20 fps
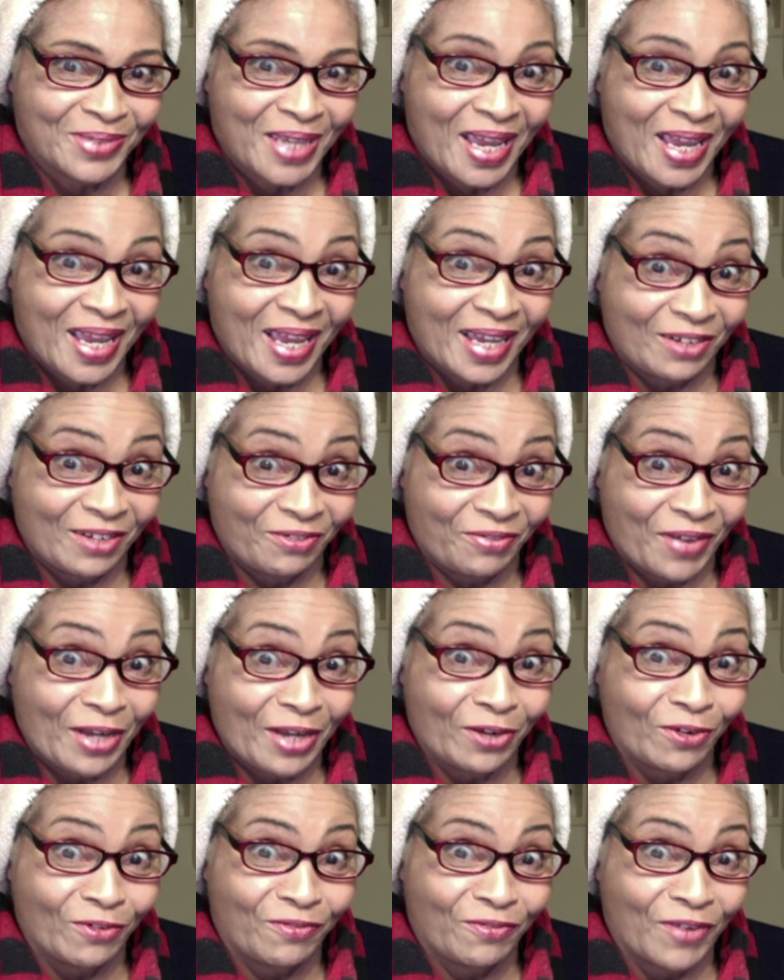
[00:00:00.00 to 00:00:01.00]
And if I
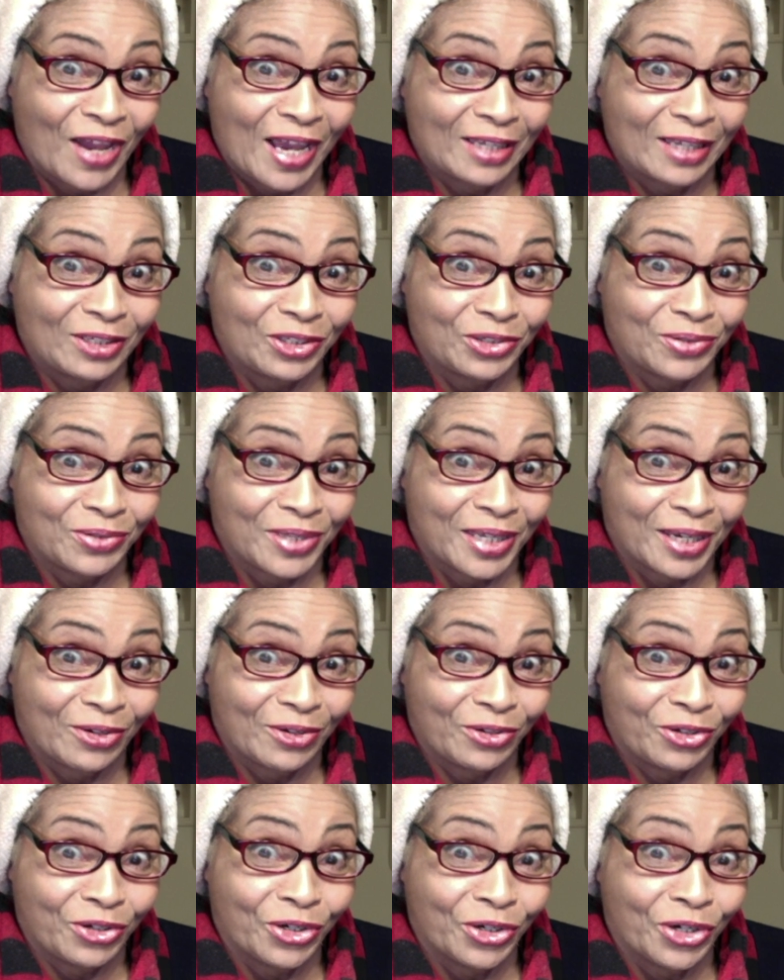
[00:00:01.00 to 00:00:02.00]
don't find you there,
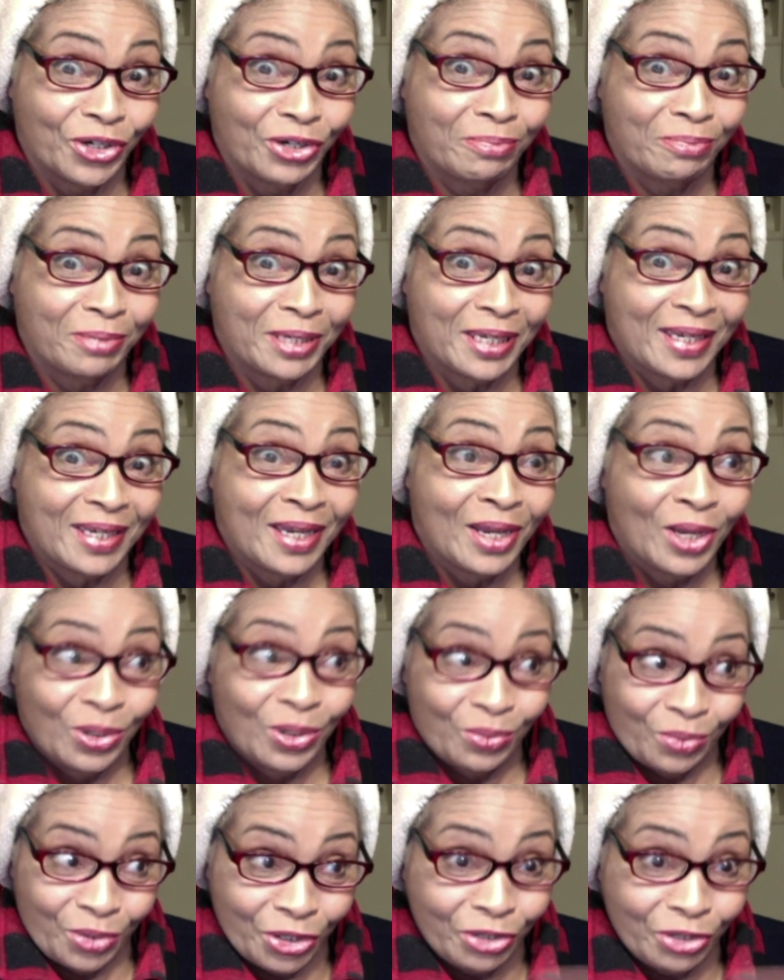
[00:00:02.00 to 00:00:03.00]
you're going to be,
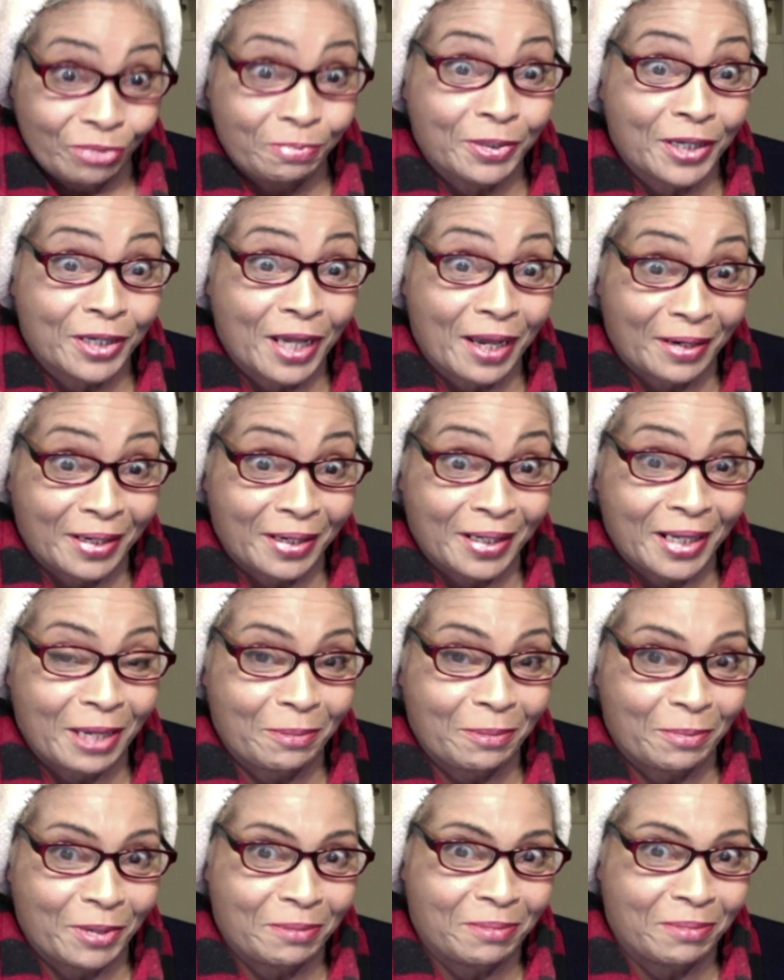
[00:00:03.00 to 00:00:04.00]
we're going to put out an
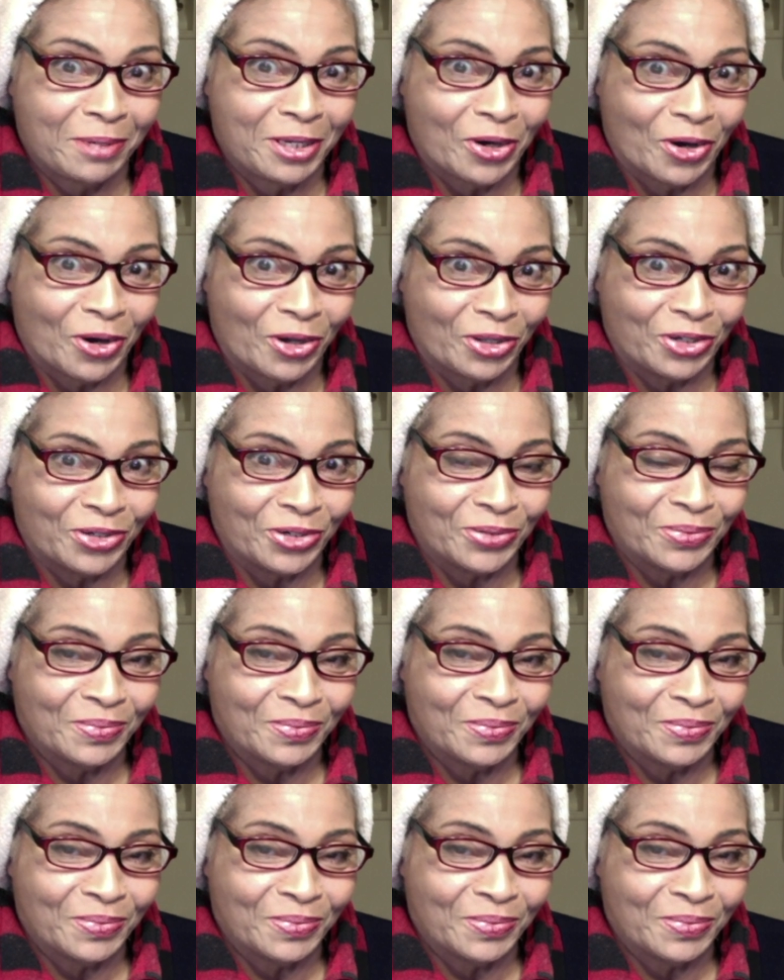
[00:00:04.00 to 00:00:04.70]
APB on you.